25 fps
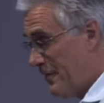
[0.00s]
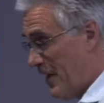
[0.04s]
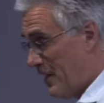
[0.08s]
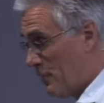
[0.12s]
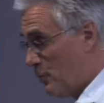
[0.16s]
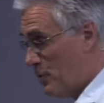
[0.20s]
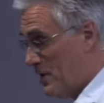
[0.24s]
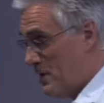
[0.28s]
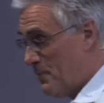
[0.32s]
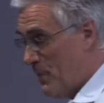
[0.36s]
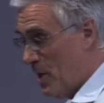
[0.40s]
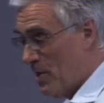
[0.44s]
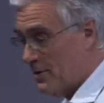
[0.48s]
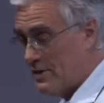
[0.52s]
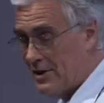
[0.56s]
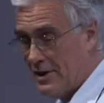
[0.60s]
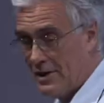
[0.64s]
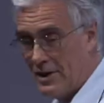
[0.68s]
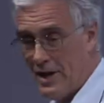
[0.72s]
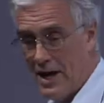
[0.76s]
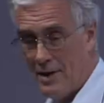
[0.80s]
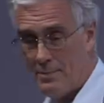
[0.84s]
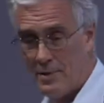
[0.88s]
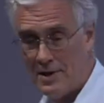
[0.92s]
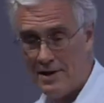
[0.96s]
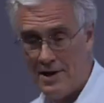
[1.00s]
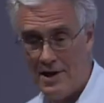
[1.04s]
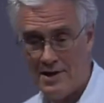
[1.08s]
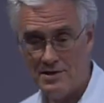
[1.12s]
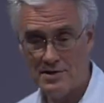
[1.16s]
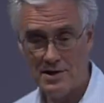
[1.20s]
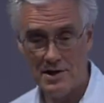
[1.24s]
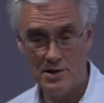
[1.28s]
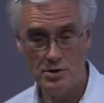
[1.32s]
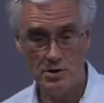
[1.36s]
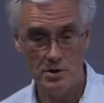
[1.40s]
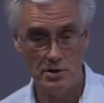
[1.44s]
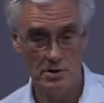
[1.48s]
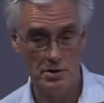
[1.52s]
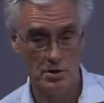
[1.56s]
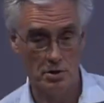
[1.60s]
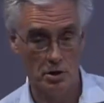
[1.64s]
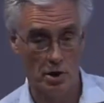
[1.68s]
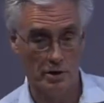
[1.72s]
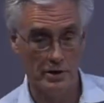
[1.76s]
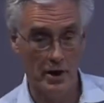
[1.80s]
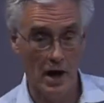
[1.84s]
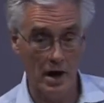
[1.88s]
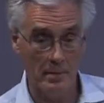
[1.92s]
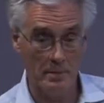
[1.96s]
equity market capitalization has
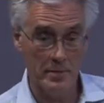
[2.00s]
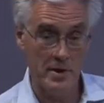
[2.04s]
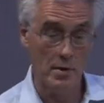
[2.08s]
gone up,